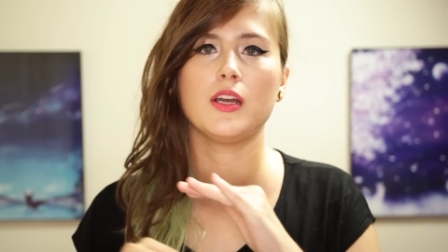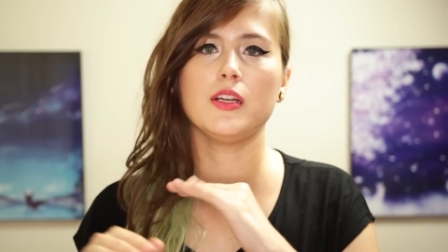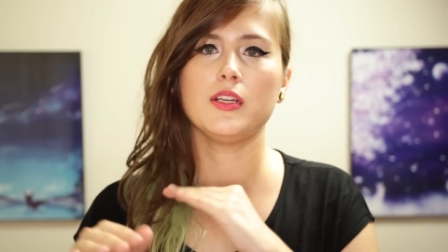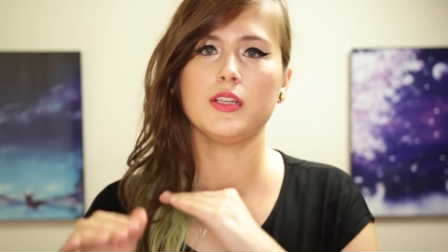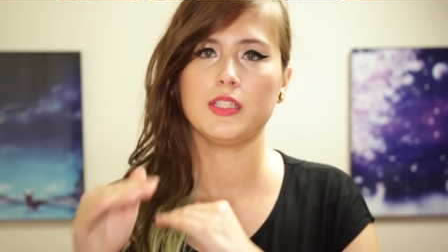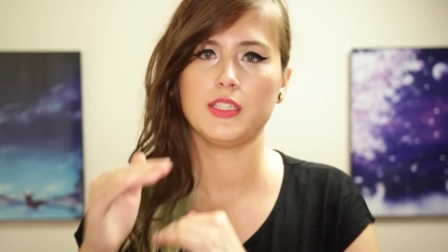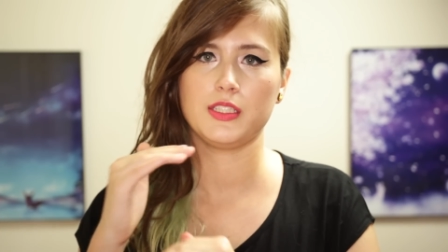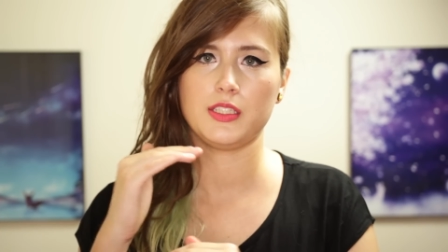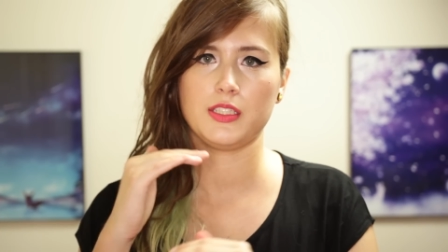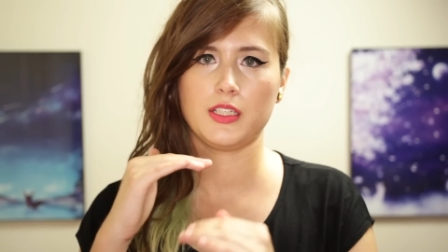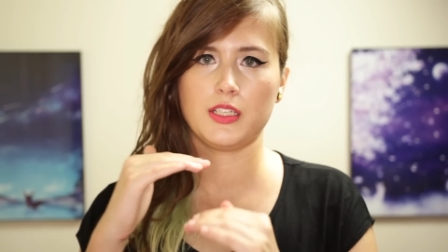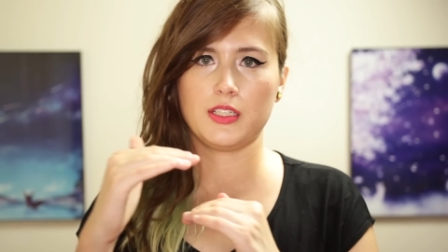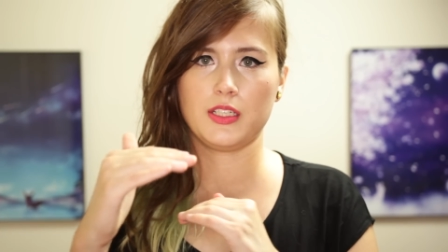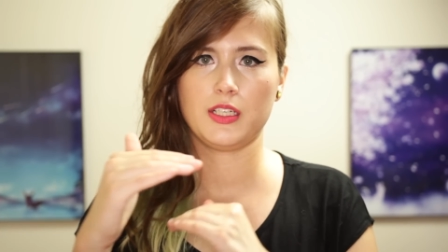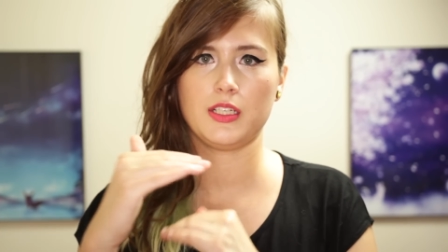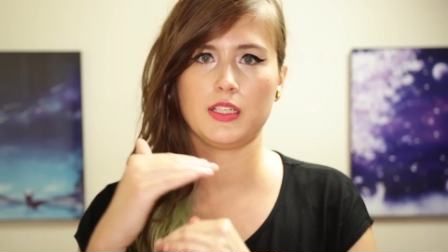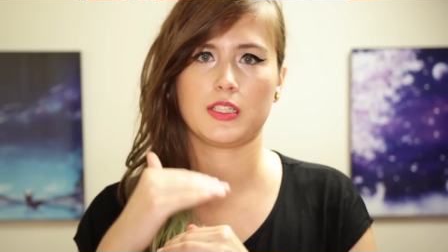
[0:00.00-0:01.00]
you
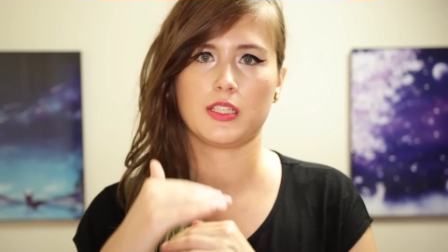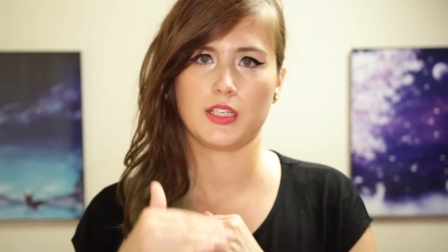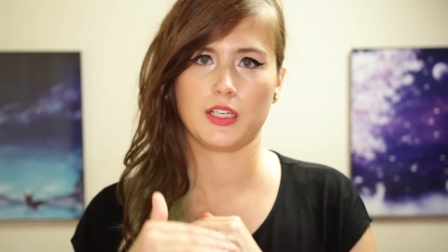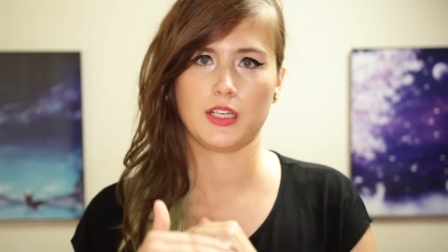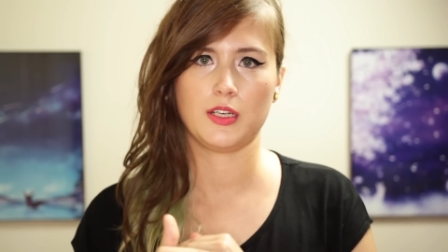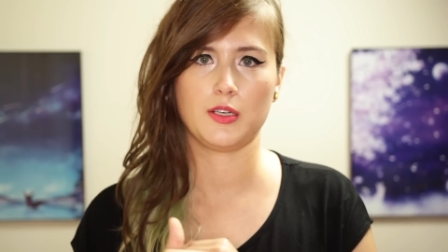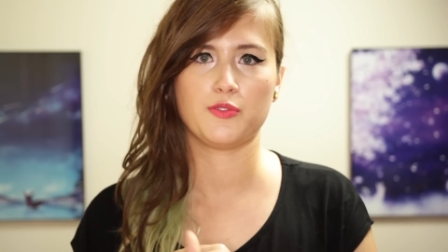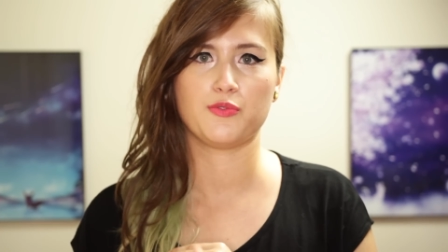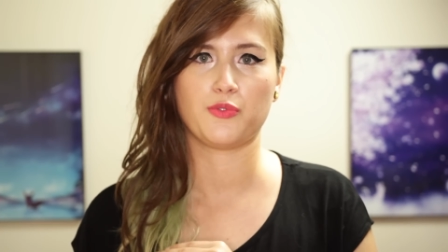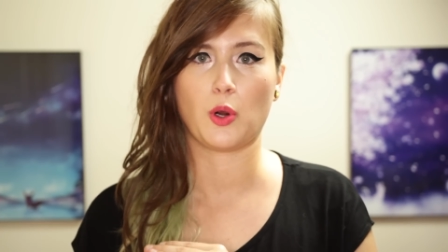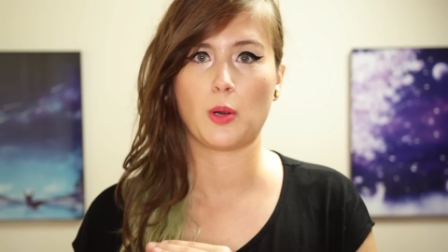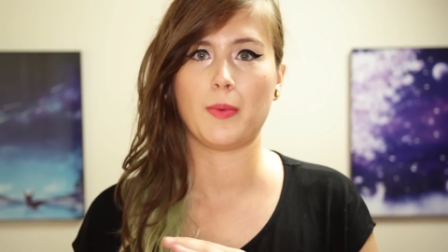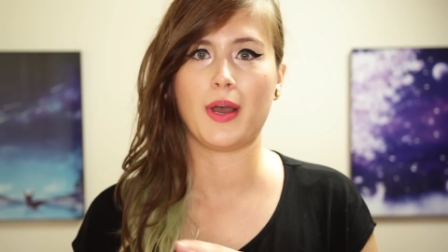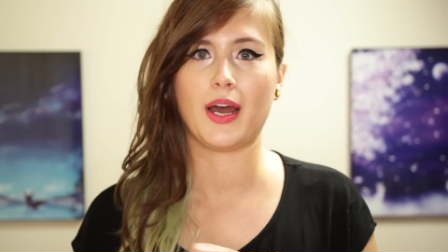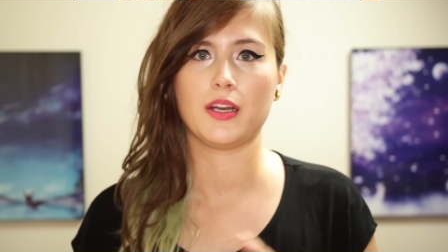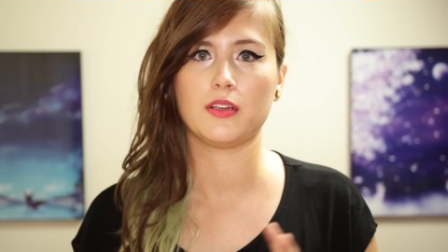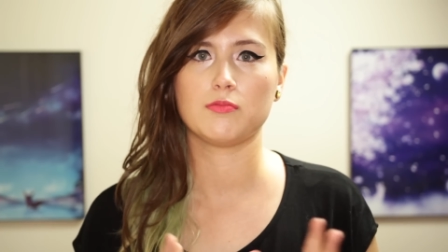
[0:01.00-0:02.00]
need to
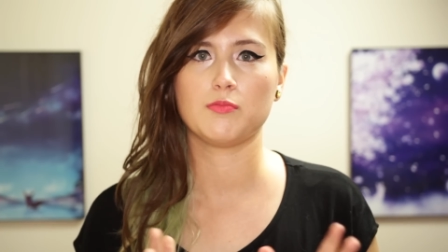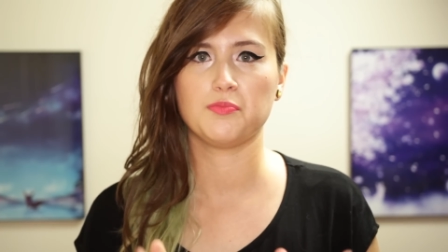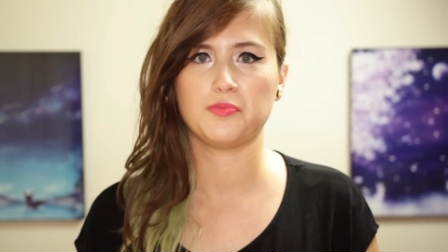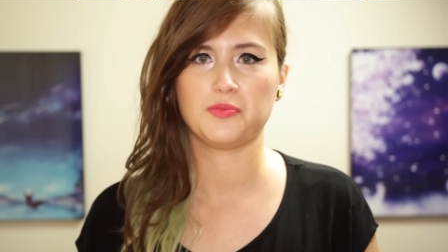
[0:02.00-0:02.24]
format it